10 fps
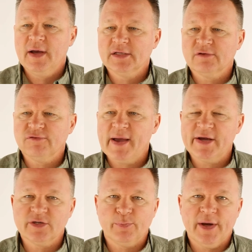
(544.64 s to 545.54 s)

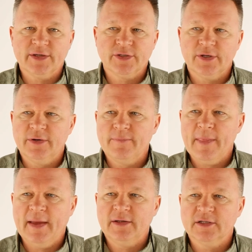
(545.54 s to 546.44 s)
flash suppressor,
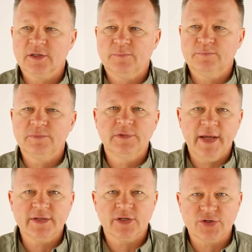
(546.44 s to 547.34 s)
and does a
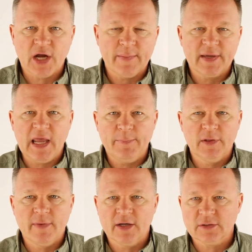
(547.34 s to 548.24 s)
decent job of keeping the
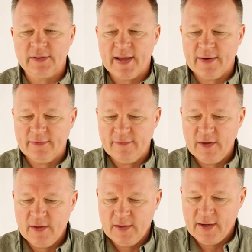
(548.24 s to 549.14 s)
muzzle down
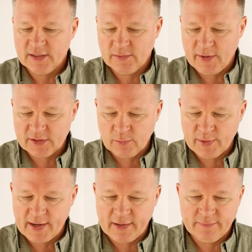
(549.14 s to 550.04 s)
as a muzzle
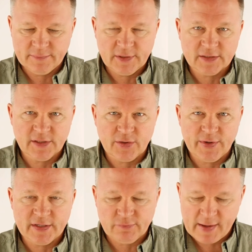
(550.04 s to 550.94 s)
brake. Doesn't
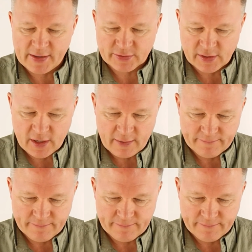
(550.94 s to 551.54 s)
increase flash at all.